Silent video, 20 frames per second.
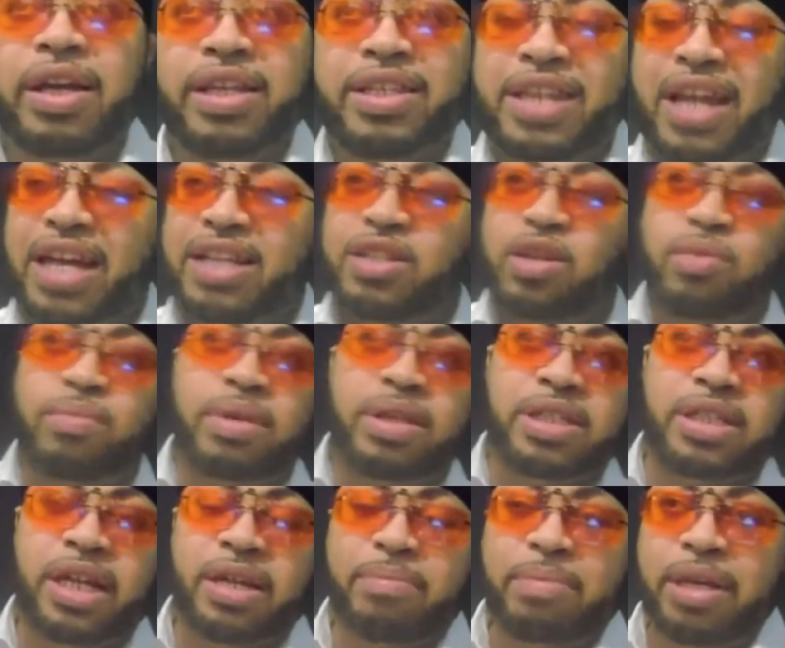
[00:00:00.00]
it's not so much
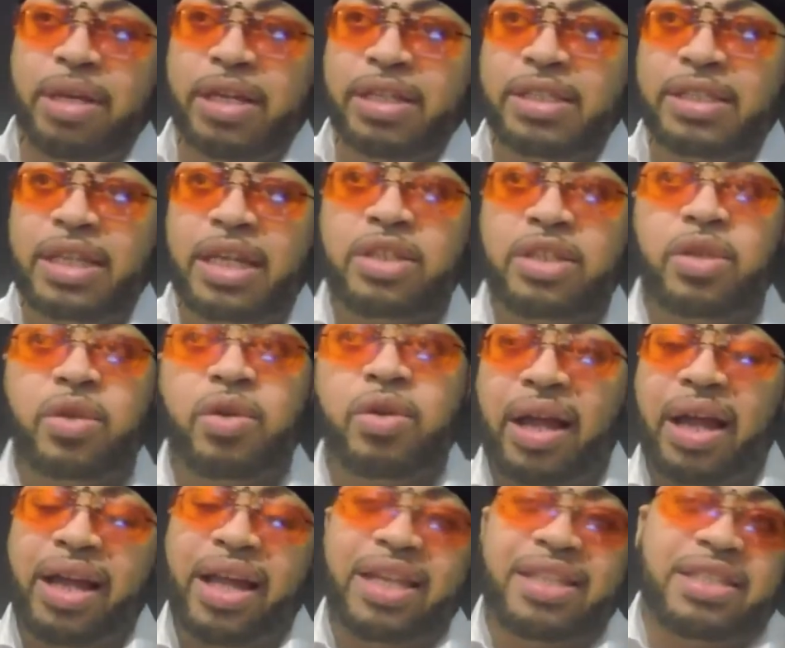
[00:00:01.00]
they being censored.
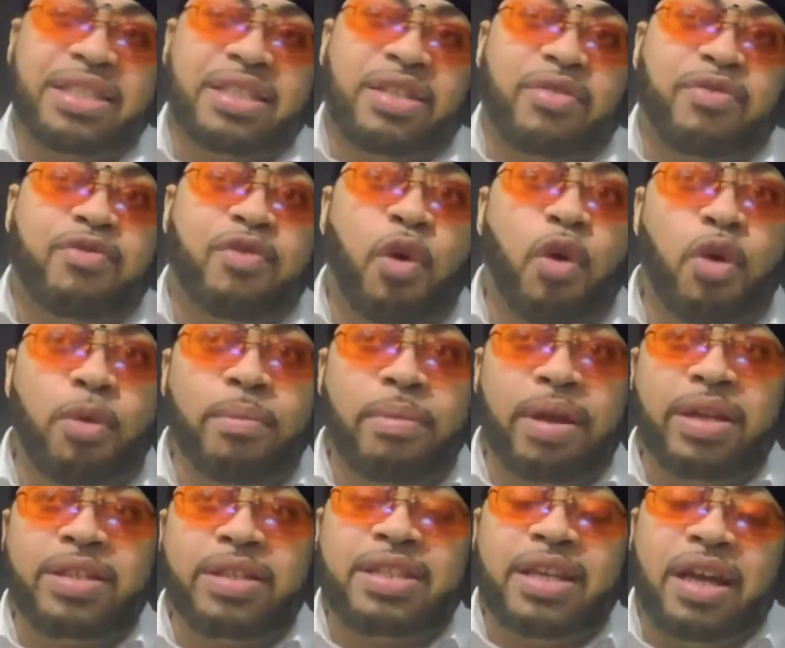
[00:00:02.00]
I guess it's a form.
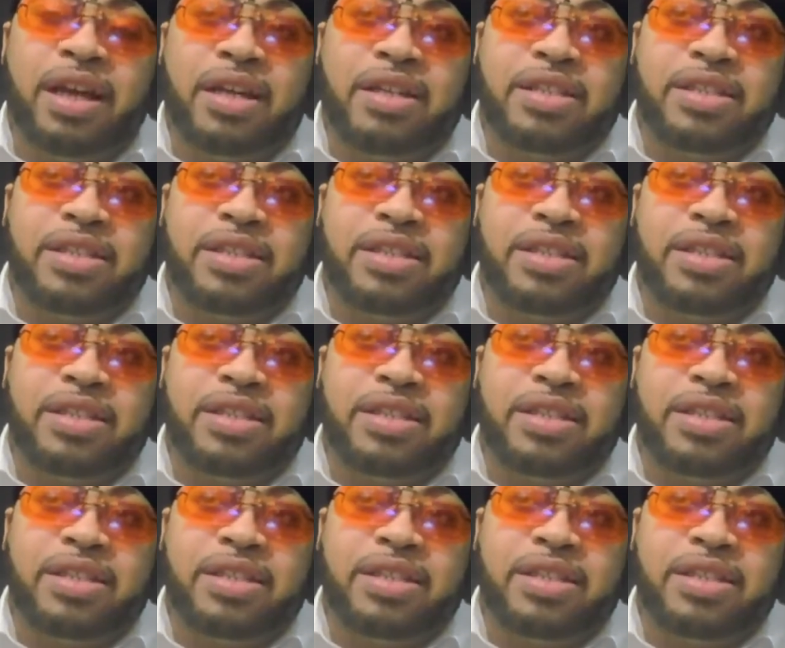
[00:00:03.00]
It's a,